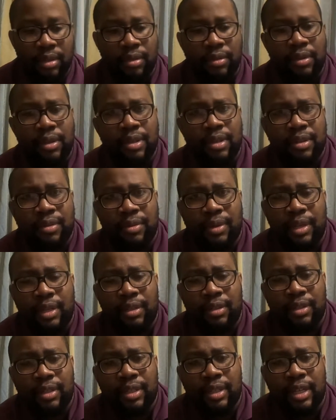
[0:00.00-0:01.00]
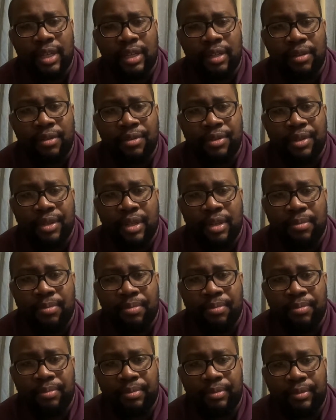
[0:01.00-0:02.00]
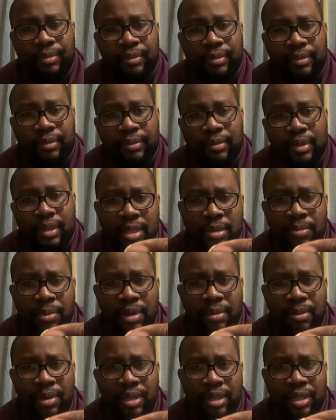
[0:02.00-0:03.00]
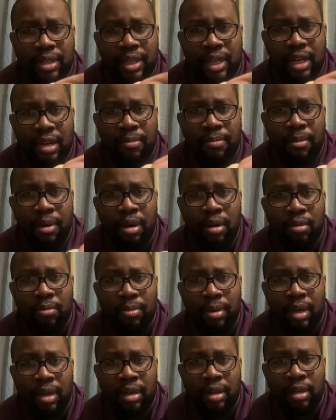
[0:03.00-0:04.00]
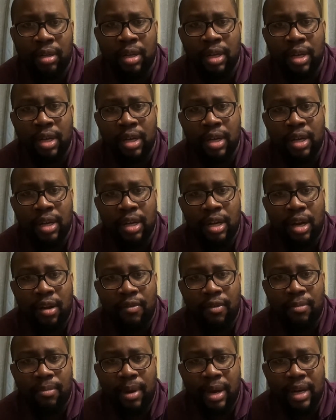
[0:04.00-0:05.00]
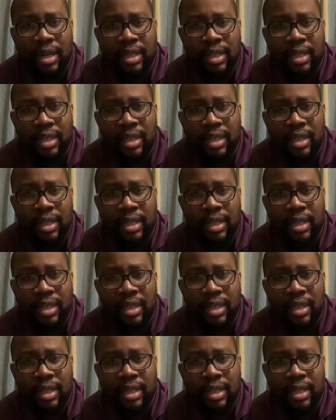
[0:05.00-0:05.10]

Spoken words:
So this is what it looks like close up. It's pretty much just like a malt ball covered by